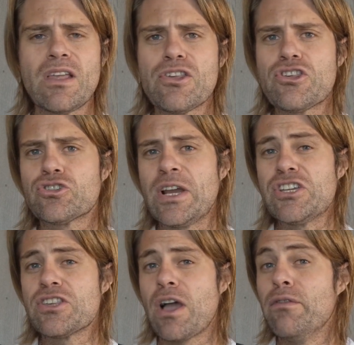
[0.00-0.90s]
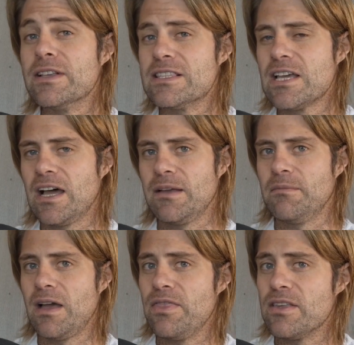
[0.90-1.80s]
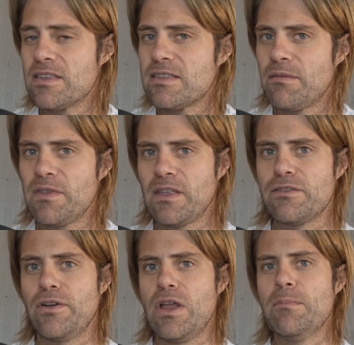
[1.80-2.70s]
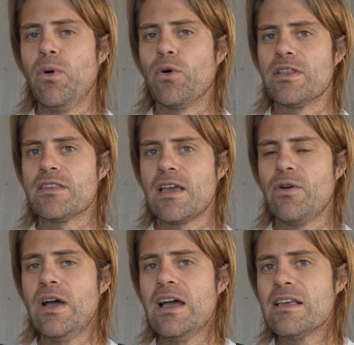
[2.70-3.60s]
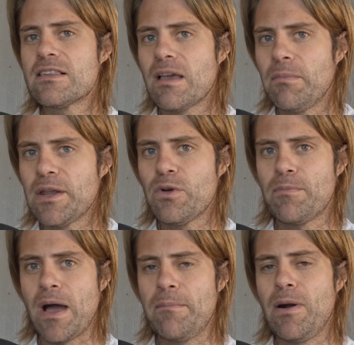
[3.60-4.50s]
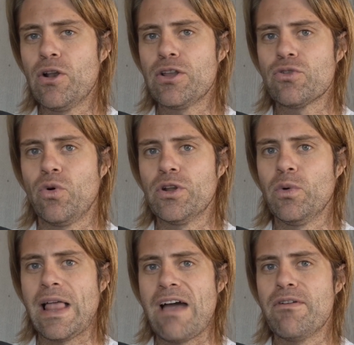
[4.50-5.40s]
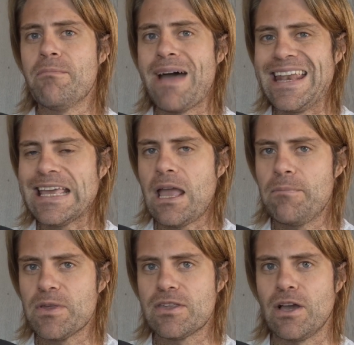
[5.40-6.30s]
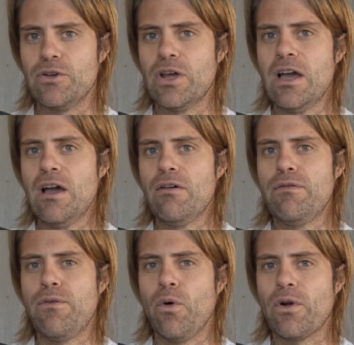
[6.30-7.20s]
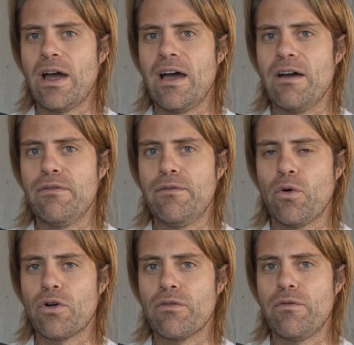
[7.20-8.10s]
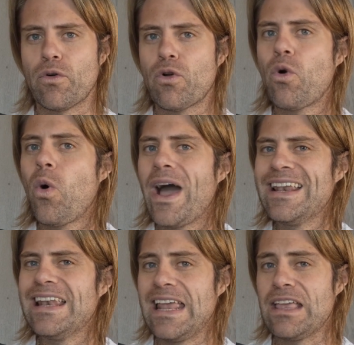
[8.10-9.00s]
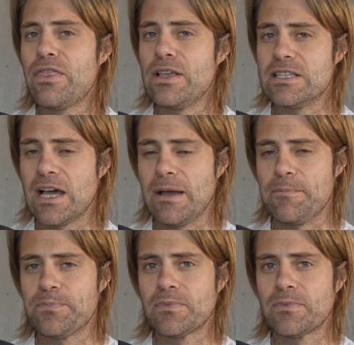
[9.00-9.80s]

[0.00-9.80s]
stretches over time, and this is something that's very important. So somebody with bipolar disorder will have a manic episode for quite a lengthy time.